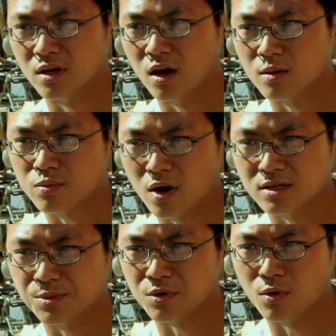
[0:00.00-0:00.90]
Monoprice
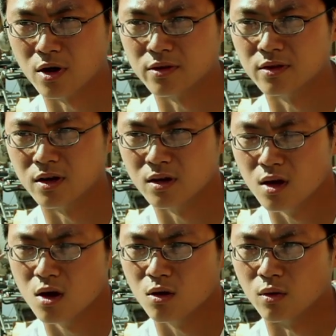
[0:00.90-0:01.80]
being one of
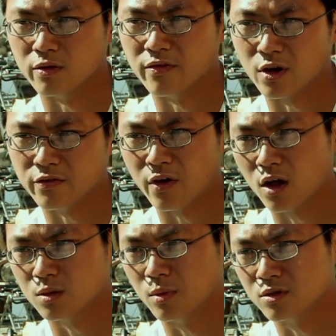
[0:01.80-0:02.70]
the very
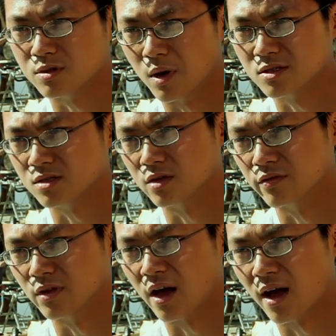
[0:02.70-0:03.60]
valuable sponsors
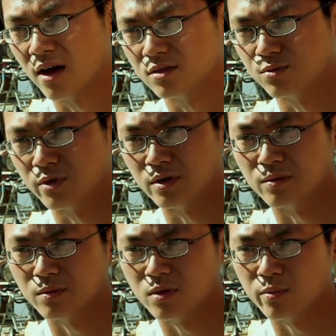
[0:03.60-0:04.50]
for the house, where
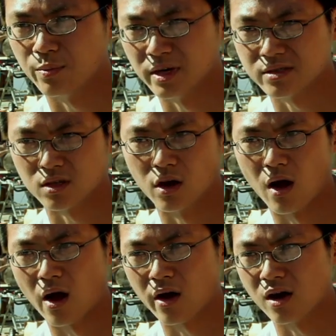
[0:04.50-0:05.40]
basically
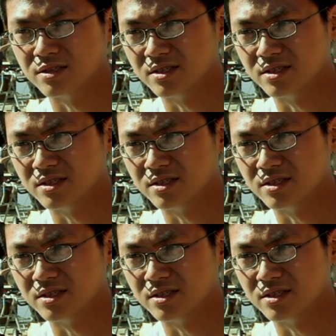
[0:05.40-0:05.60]
our